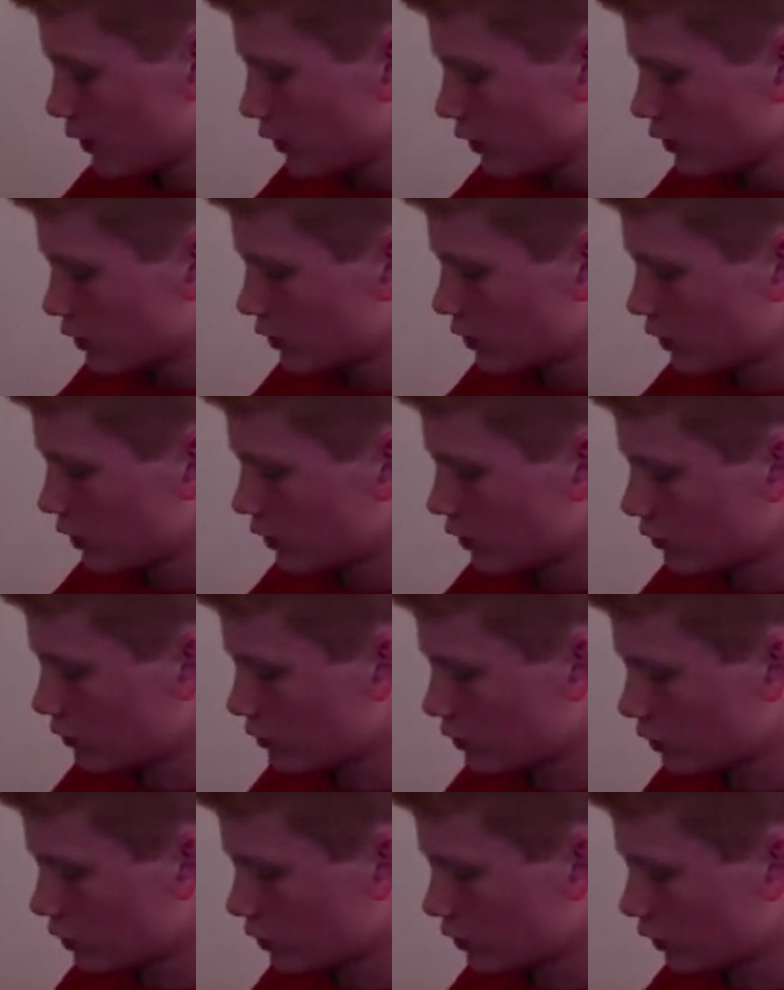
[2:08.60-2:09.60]
So
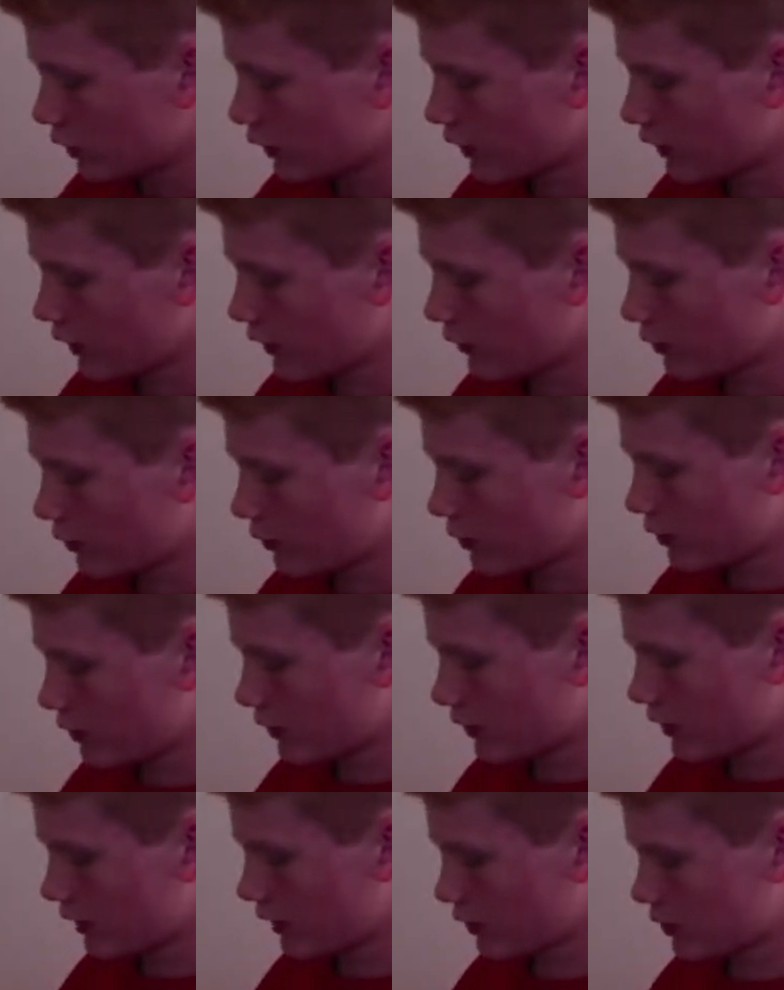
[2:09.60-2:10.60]
to start out, what
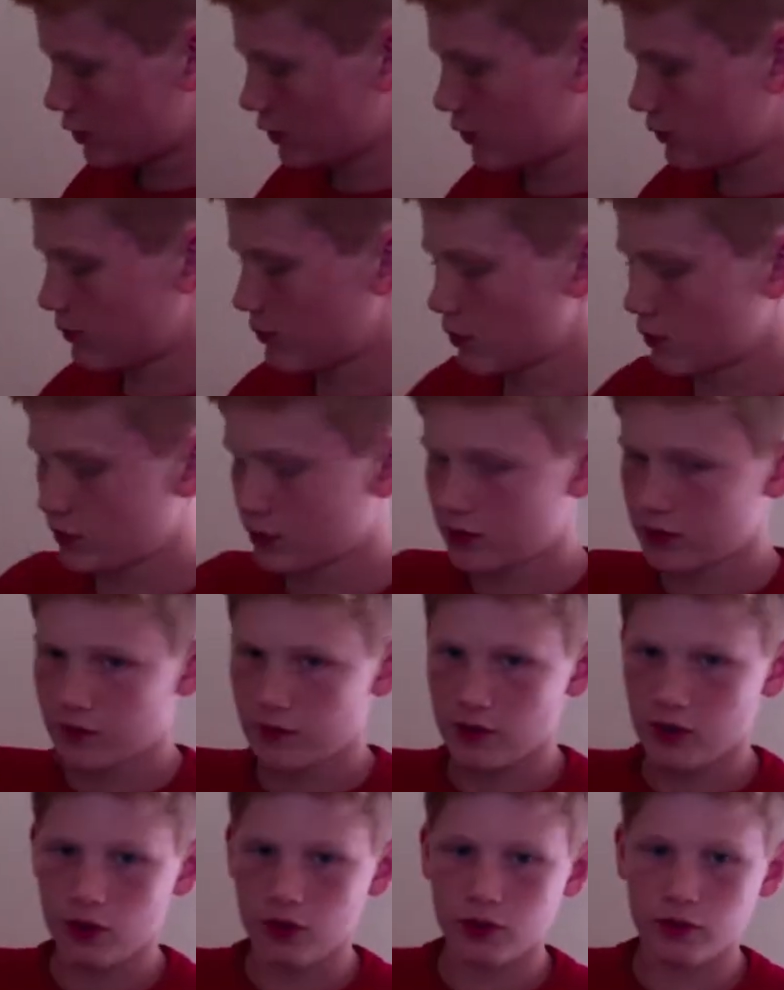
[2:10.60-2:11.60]
catches most of
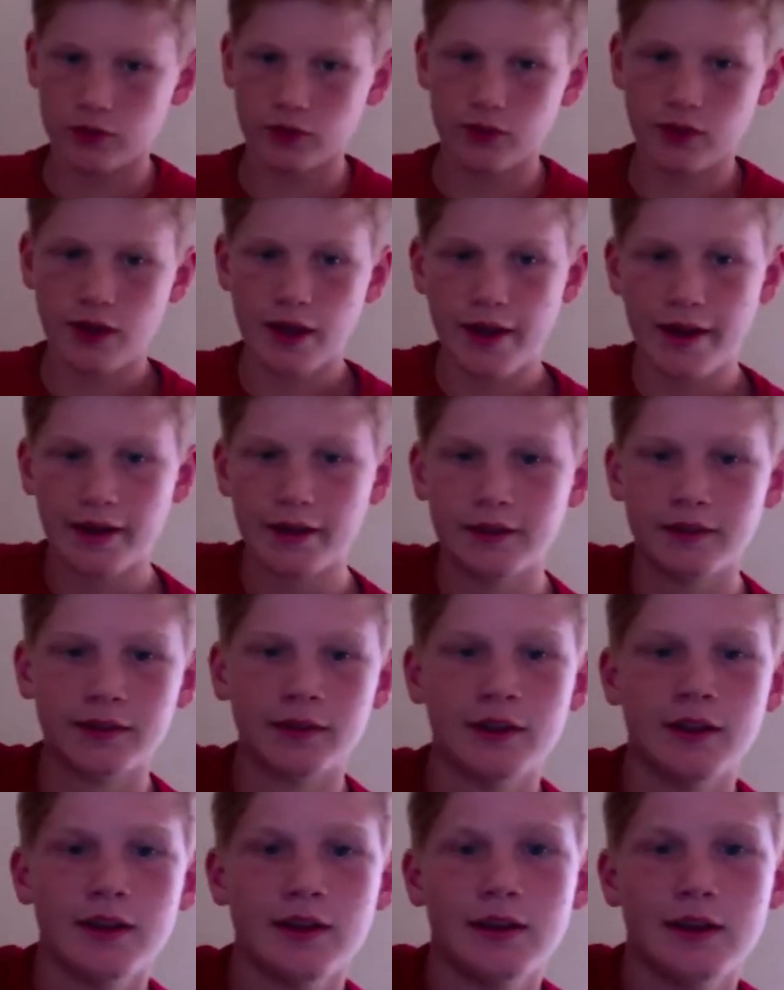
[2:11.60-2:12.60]
y'all's eyes
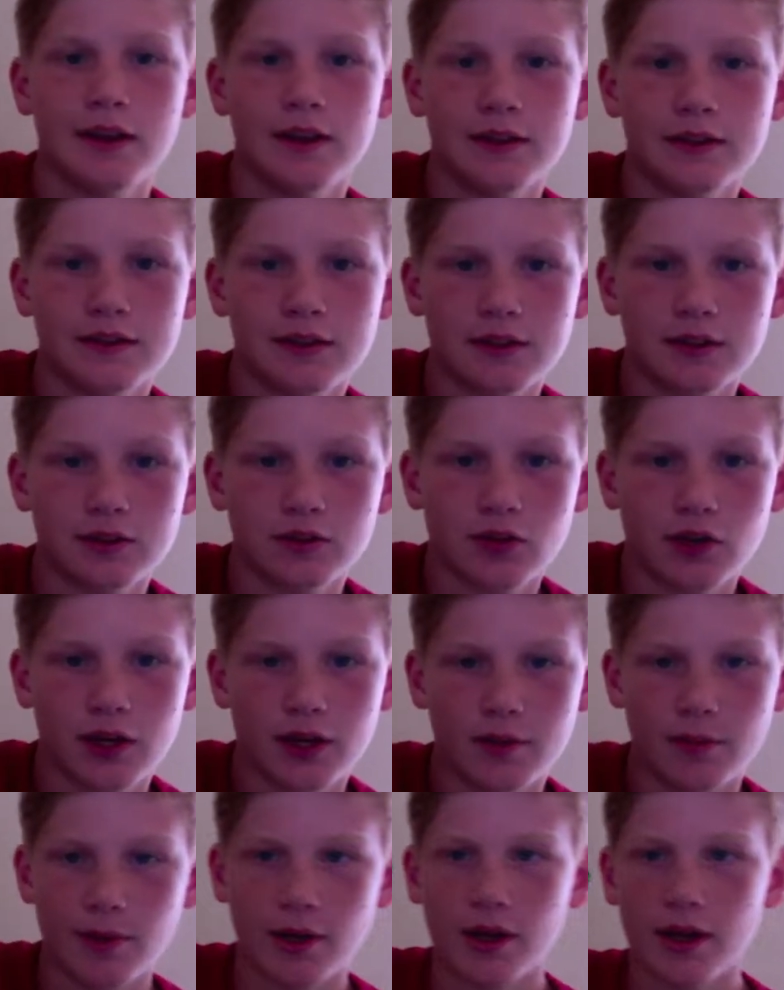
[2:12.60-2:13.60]
is this
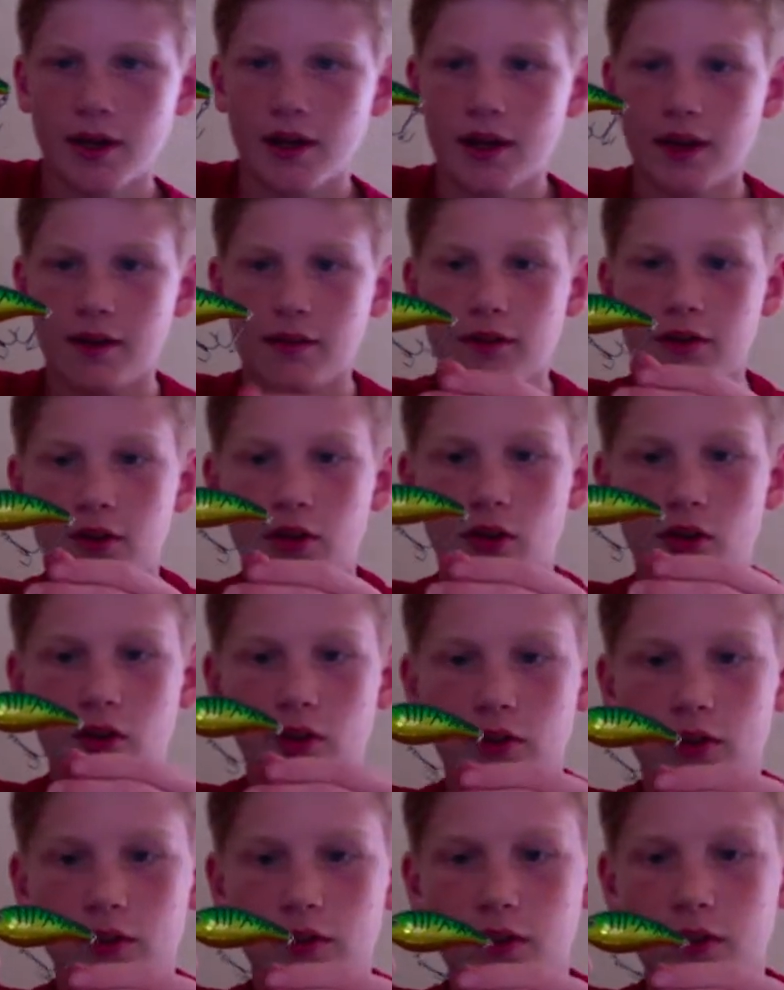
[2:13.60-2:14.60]
crankbait. I have the
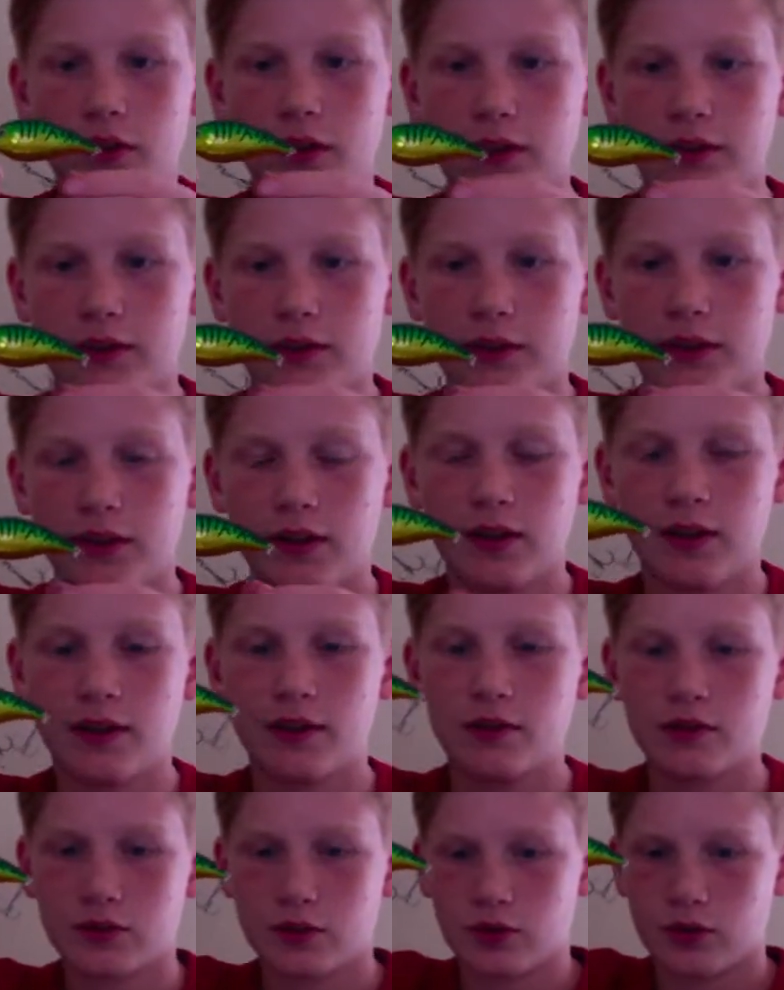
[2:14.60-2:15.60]
hooks connected
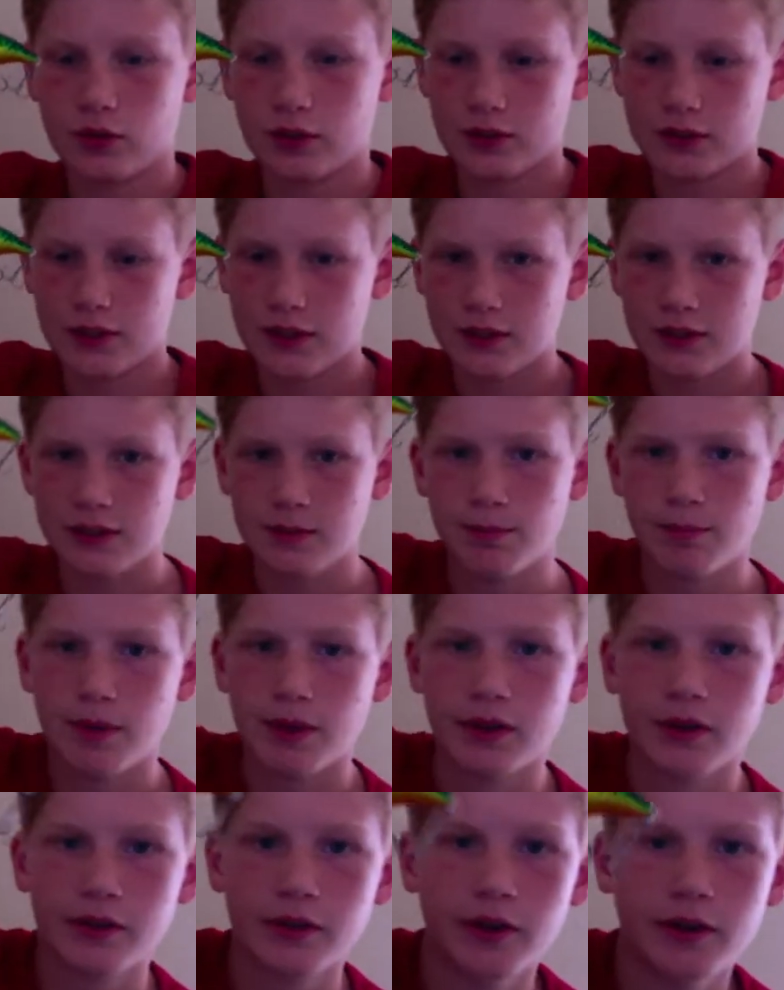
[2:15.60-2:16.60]
together so it stays
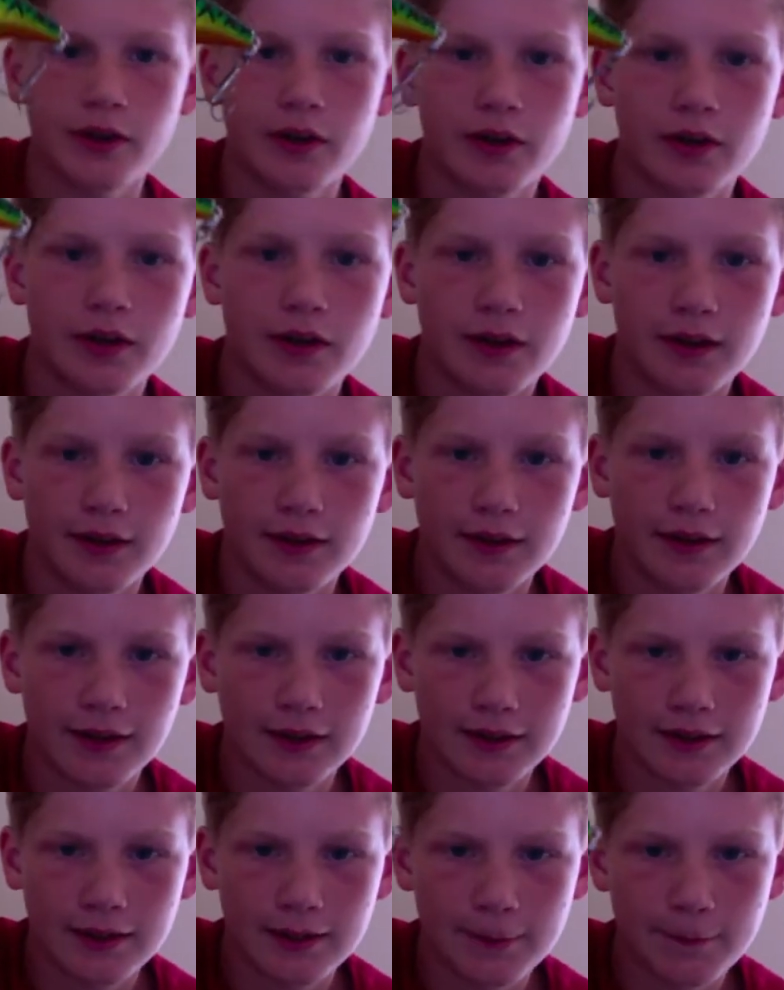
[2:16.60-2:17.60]
better in that
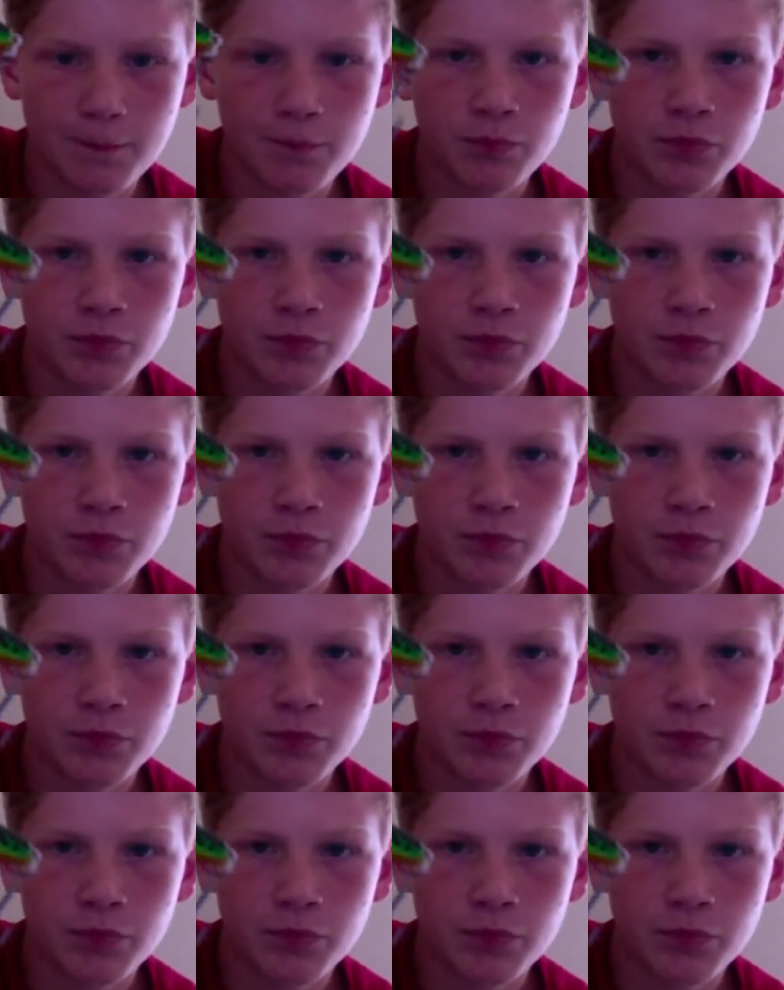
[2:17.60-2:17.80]
kit.